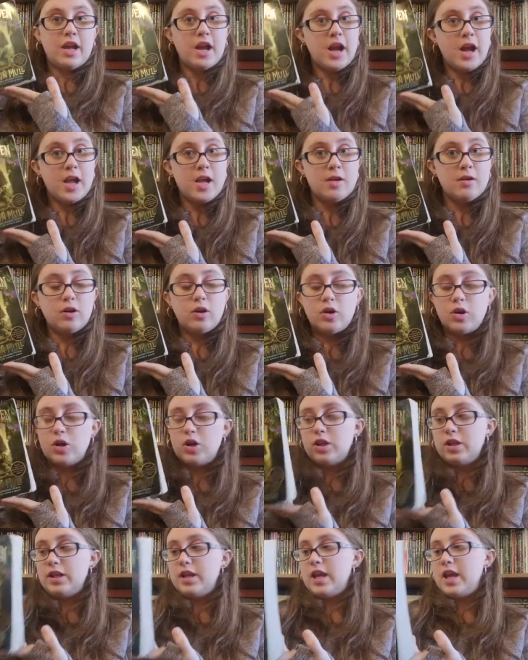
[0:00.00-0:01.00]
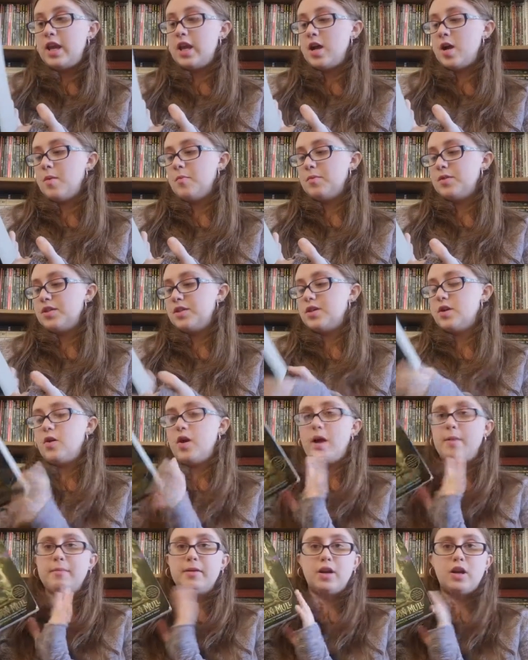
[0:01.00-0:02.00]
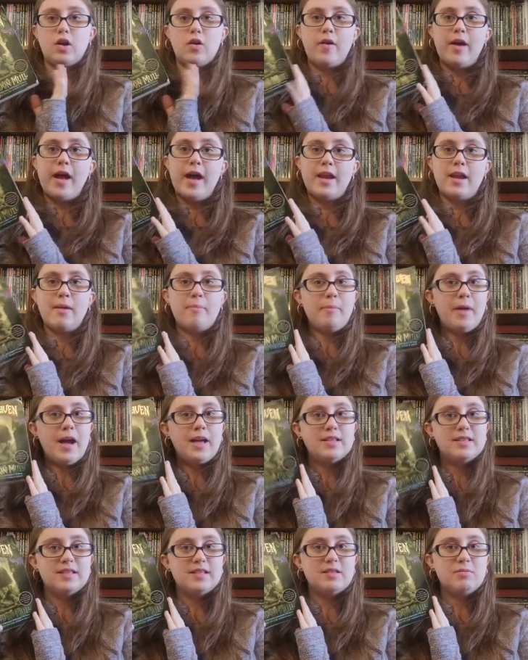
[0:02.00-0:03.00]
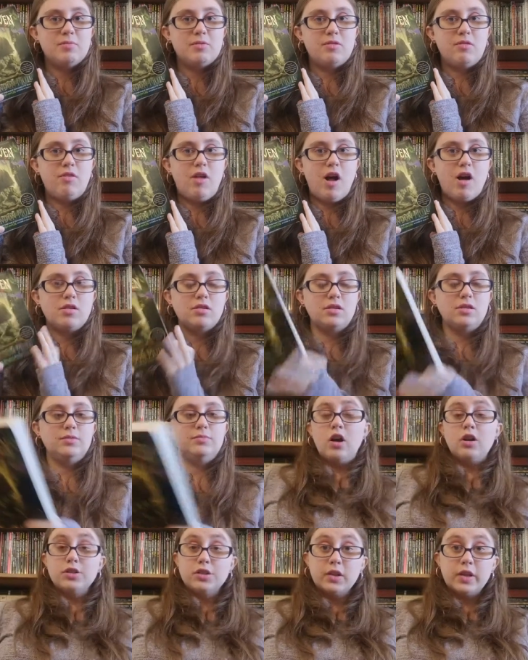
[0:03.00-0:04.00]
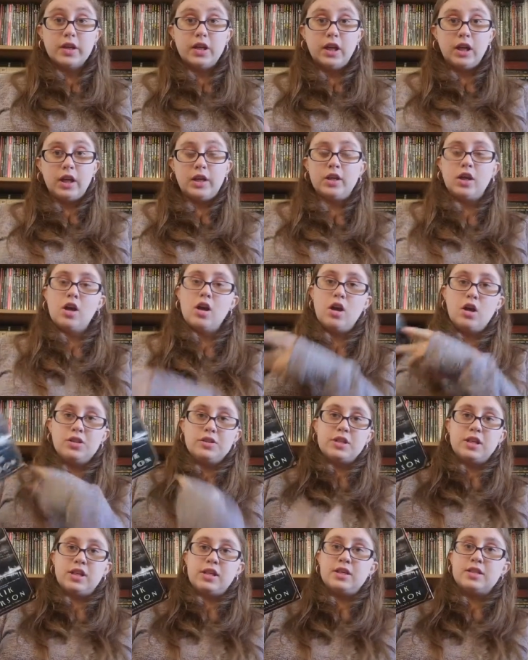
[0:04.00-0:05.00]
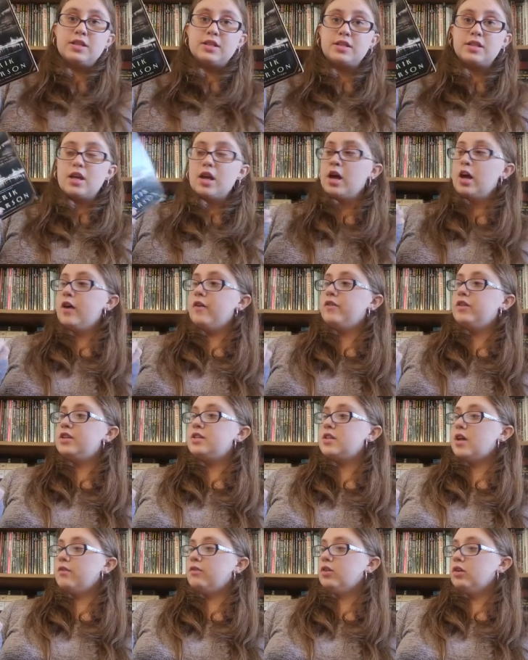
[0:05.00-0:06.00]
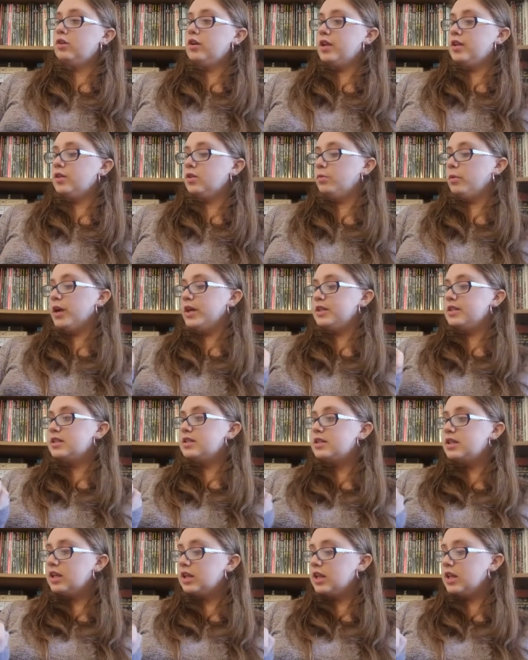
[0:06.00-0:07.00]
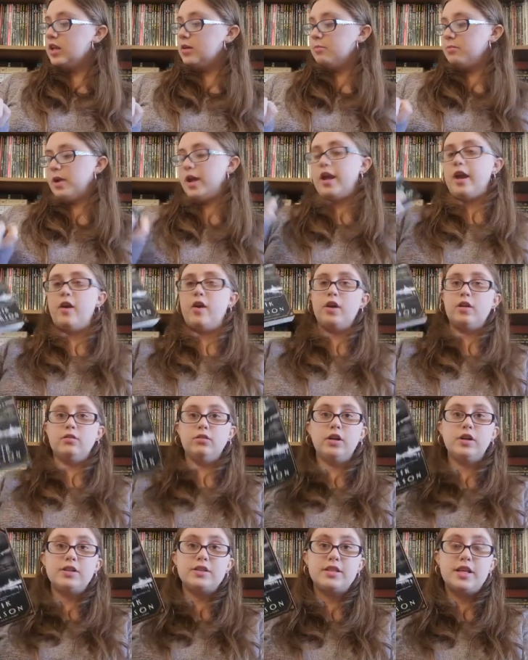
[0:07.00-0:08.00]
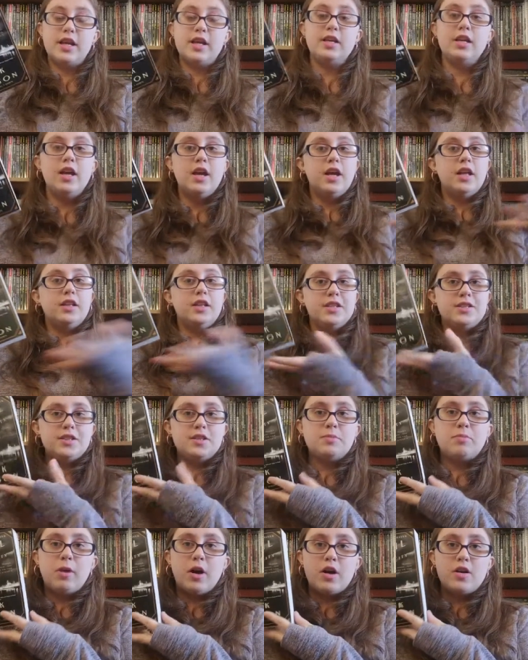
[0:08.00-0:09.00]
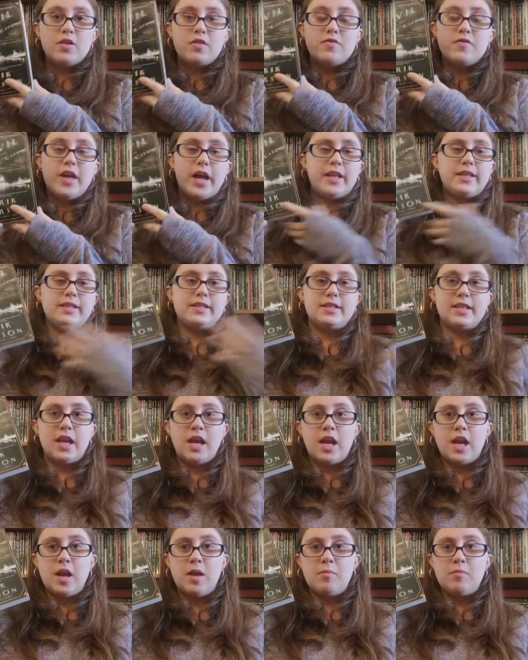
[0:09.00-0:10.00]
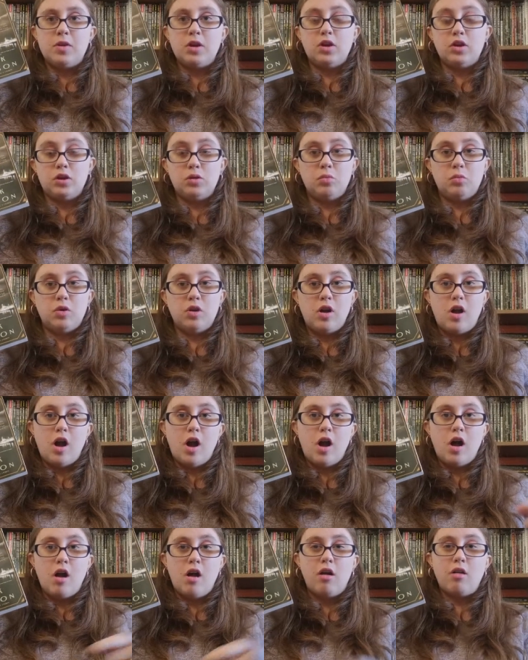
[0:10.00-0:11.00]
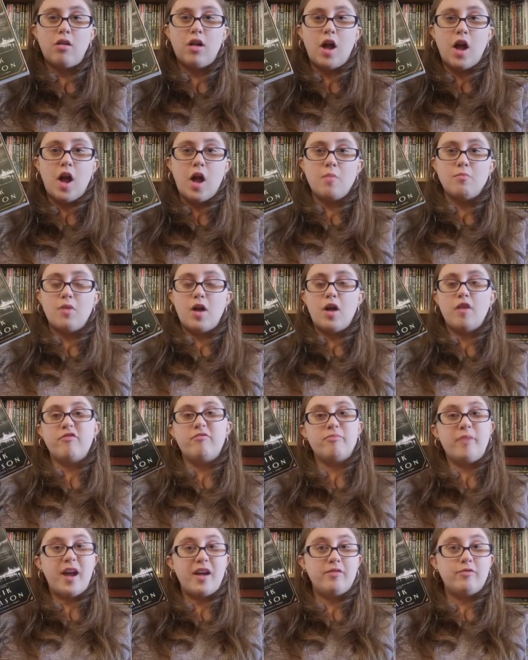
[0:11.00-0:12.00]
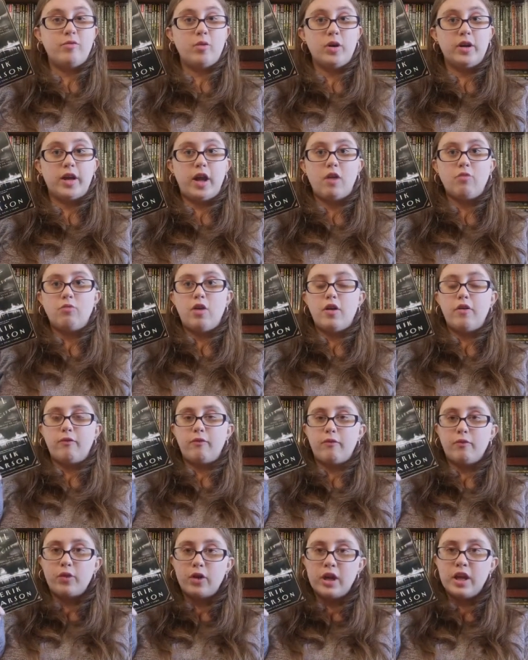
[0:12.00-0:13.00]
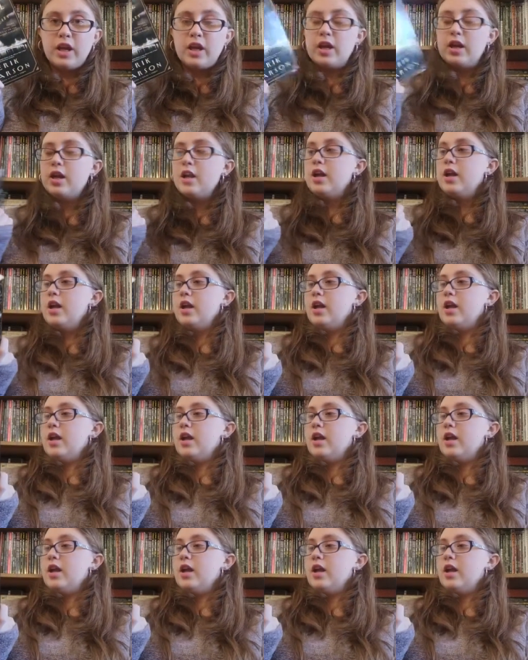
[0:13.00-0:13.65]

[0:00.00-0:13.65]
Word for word: than I currently am. So I'm going to go ahead and pass this one along. Also getting unhauled is uh, The Devil in the White City by Erik Larson. This is part of that same Goodwill haul um, of Buy four get One Free